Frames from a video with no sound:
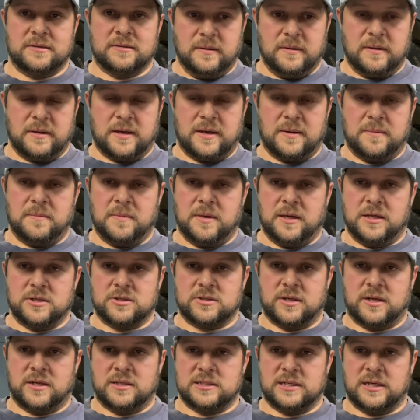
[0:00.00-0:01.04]
I may try
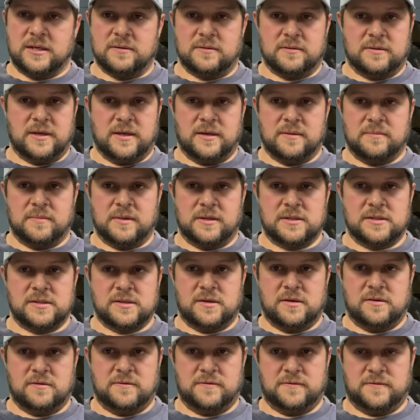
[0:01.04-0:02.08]
to tackle that
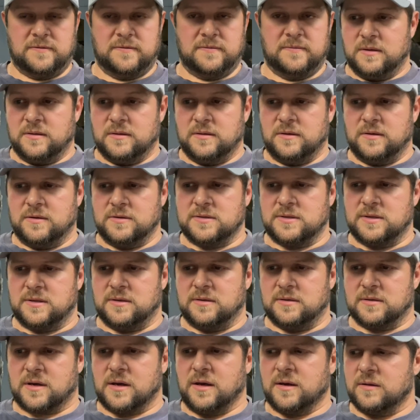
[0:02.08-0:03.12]
myself. There's a
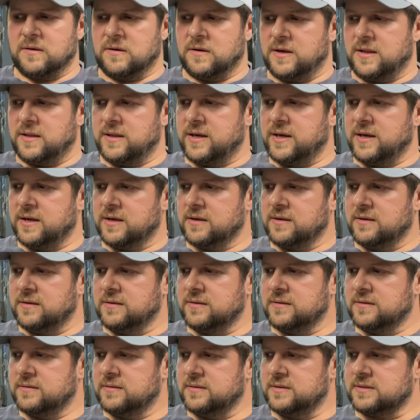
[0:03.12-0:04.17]
color I like.
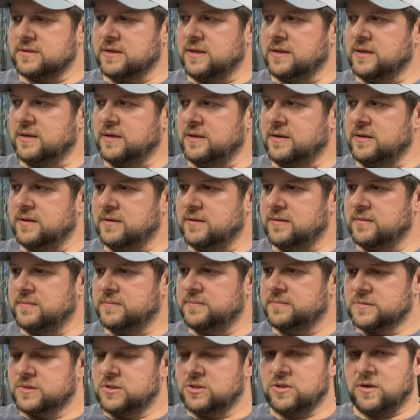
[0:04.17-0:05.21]
It's like a
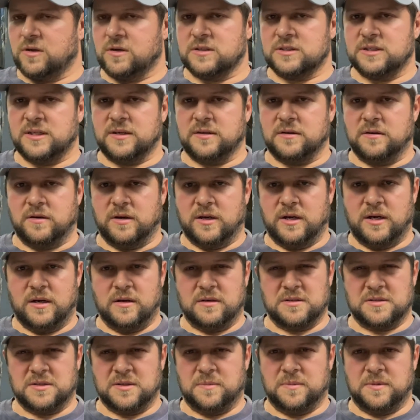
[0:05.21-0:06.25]
shark skin gray or
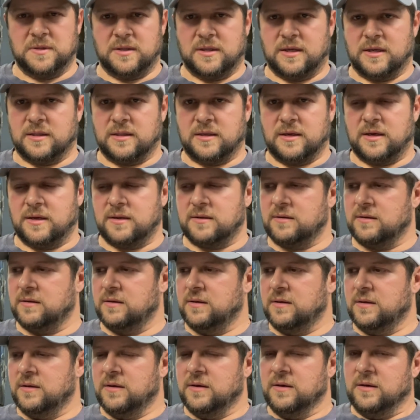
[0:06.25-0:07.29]
something like that.
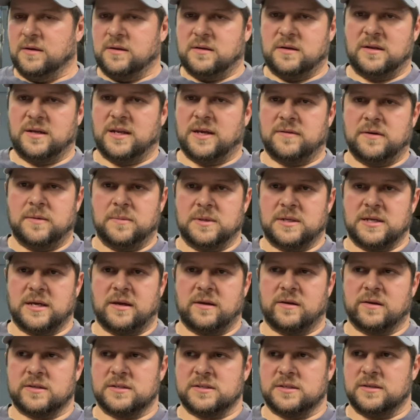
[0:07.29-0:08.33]
Doesn't have any
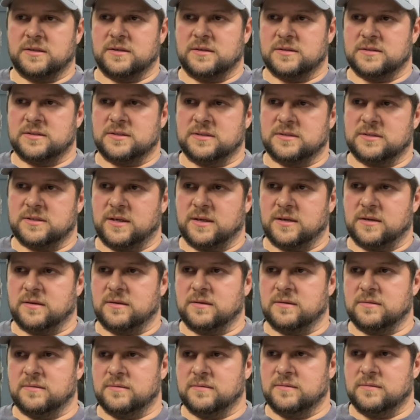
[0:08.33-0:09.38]
metallics in it. It's just like a
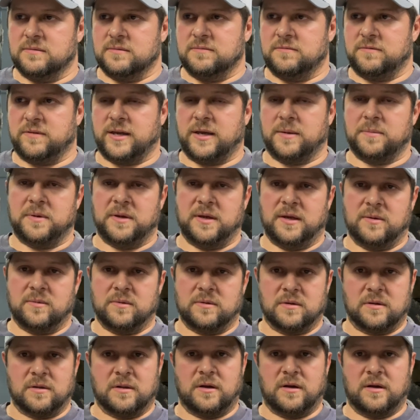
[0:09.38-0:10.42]
flat paint with a
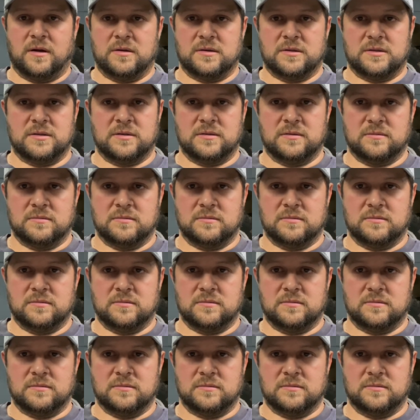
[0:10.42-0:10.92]
gloss.